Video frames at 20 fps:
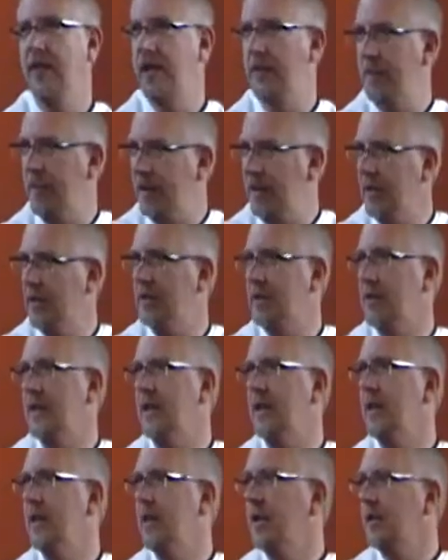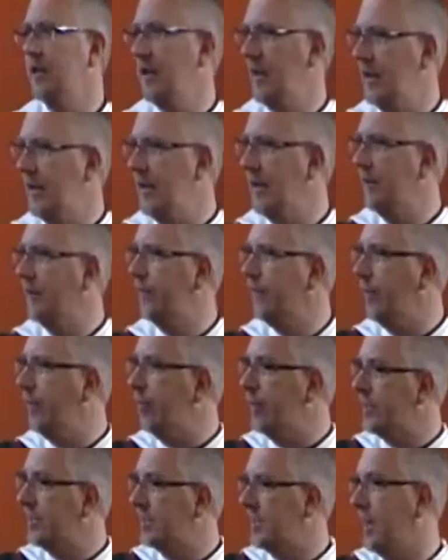and the ability to
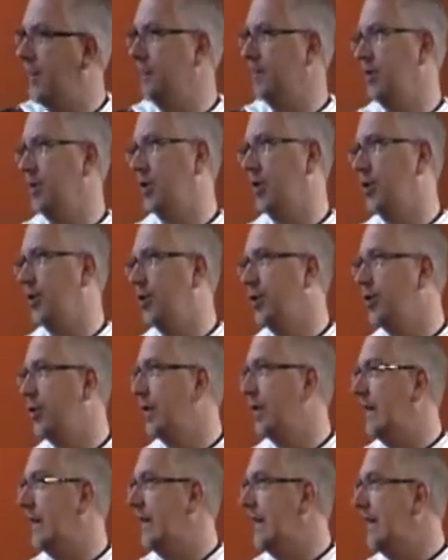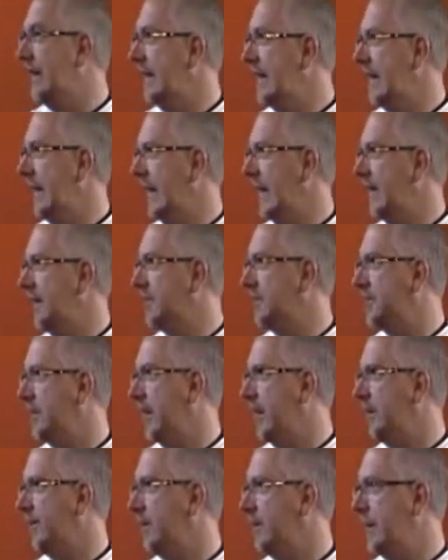live with some security and
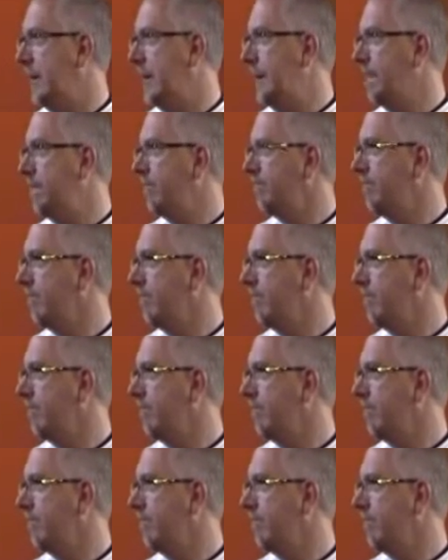safety.